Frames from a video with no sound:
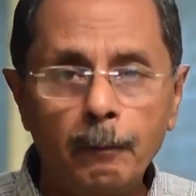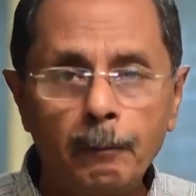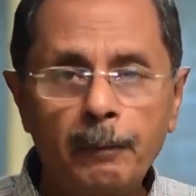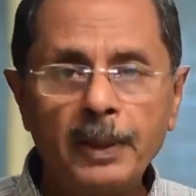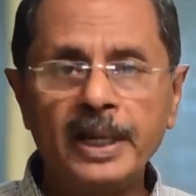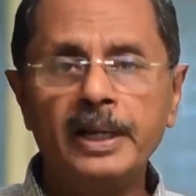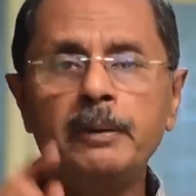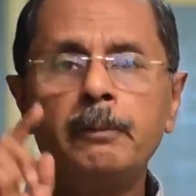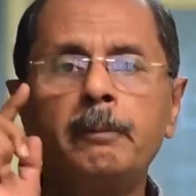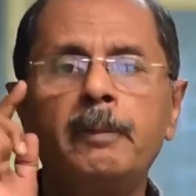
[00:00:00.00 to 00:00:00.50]

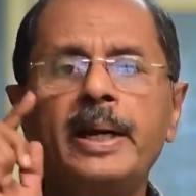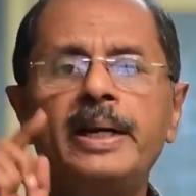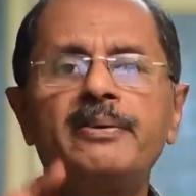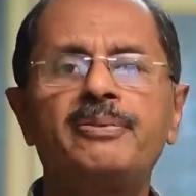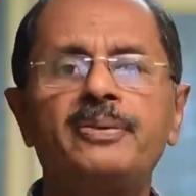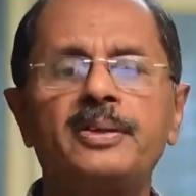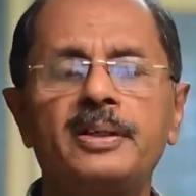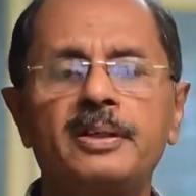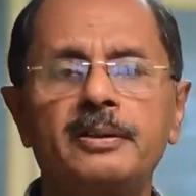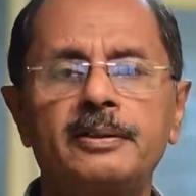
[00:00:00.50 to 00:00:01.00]

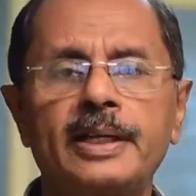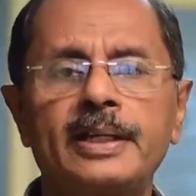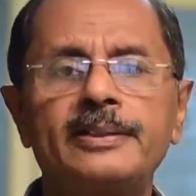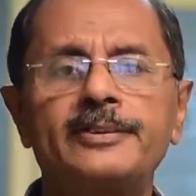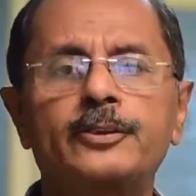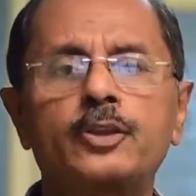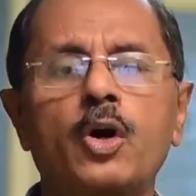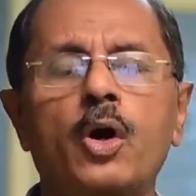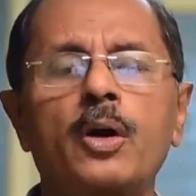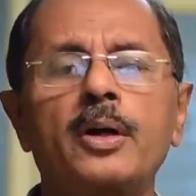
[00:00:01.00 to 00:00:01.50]
benefit that
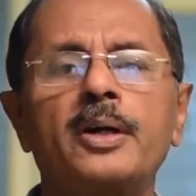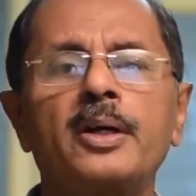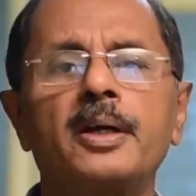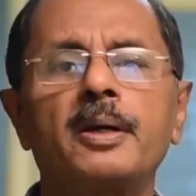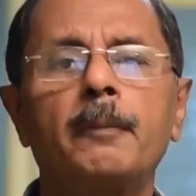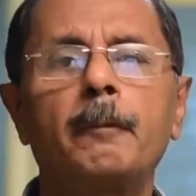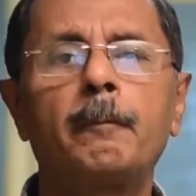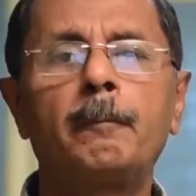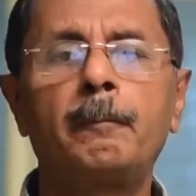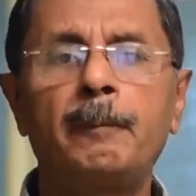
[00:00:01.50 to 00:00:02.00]
is called
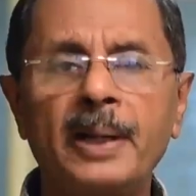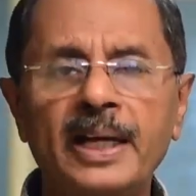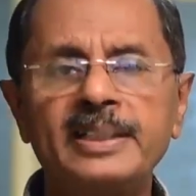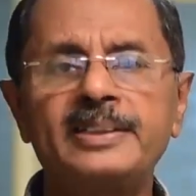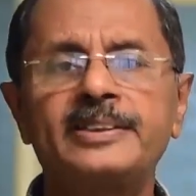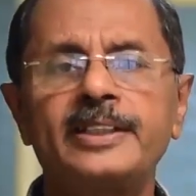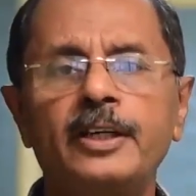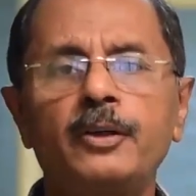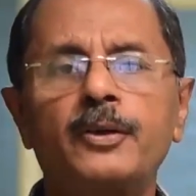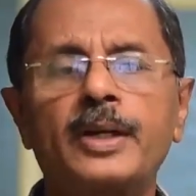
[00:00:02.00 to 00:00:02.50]

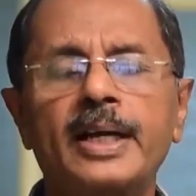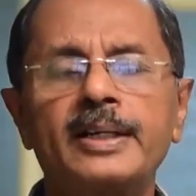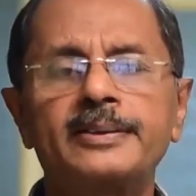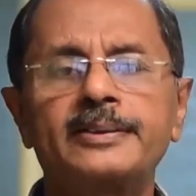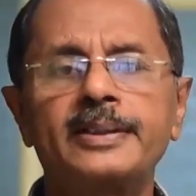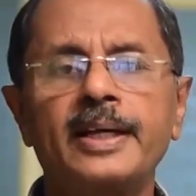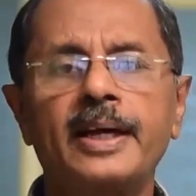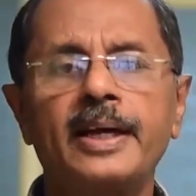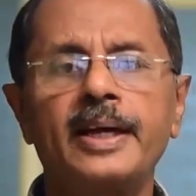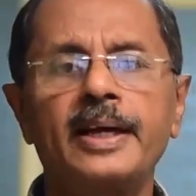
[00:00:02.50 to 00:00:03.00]
pension. You can
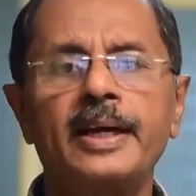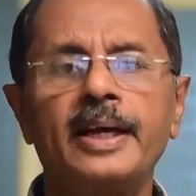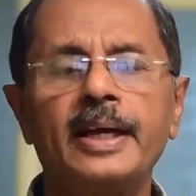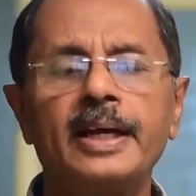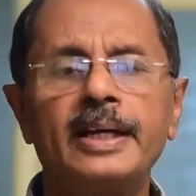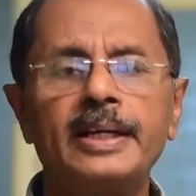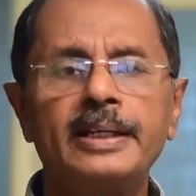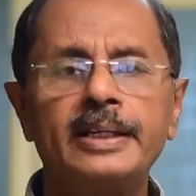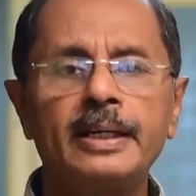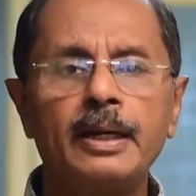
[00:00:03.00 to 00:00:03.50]
say
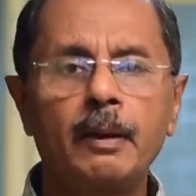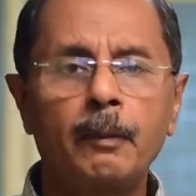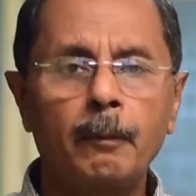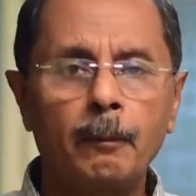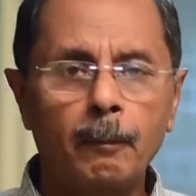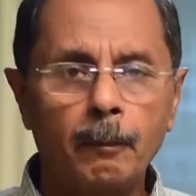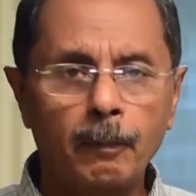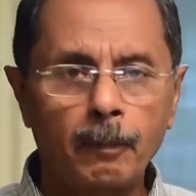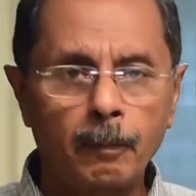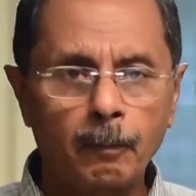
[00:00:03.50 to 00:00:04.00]

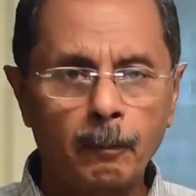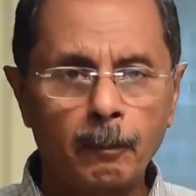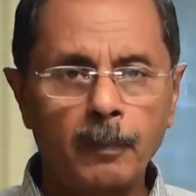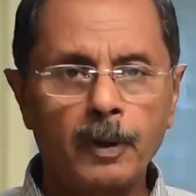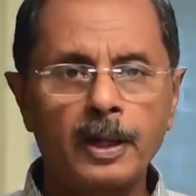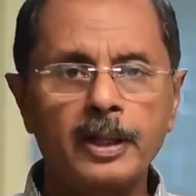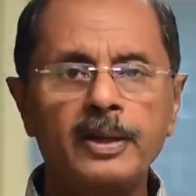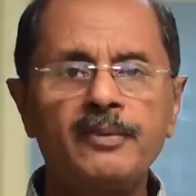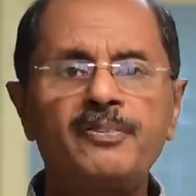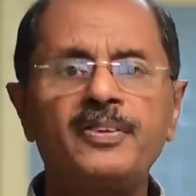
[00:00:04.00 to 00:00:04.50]

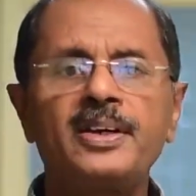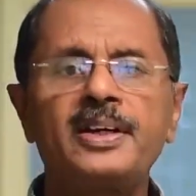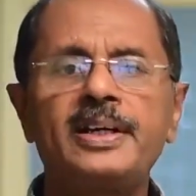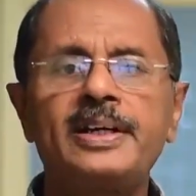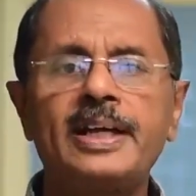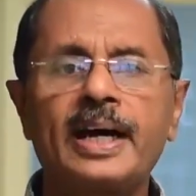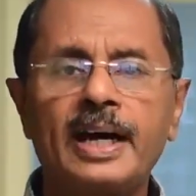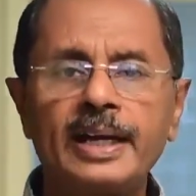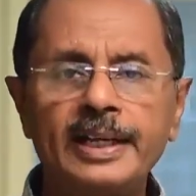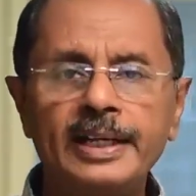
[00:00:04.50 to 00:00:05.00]
if he
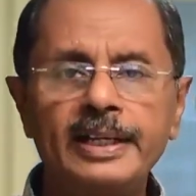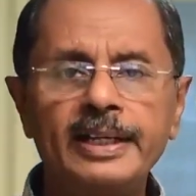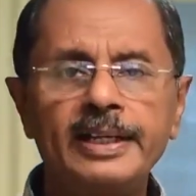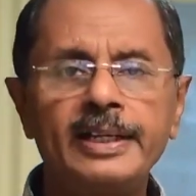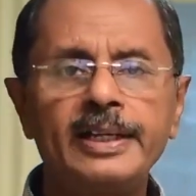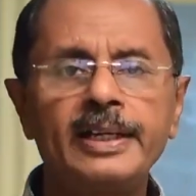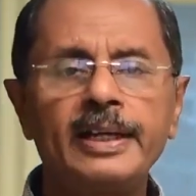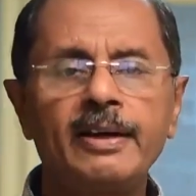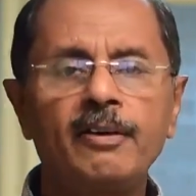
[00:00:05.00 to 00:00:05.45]
die